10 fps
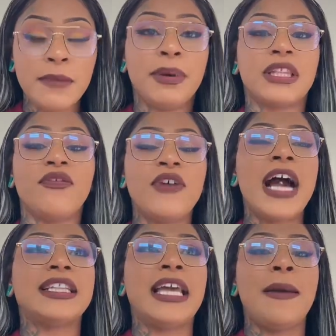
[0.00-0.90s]
But the
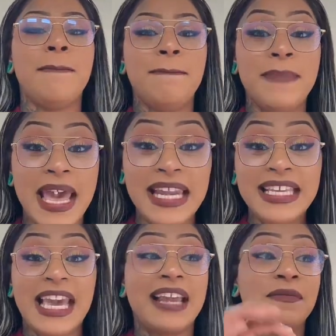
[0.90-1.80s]
fact that
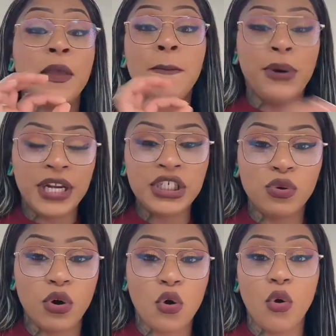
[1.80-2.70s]
men get put
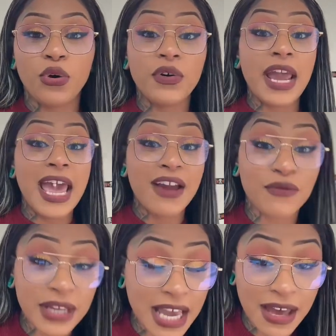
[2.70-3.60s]
into a corner
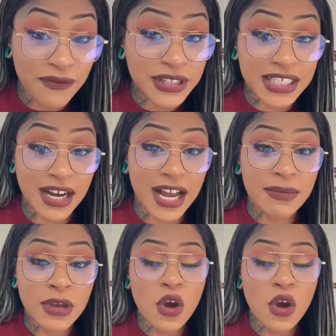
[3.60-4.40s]
every effing time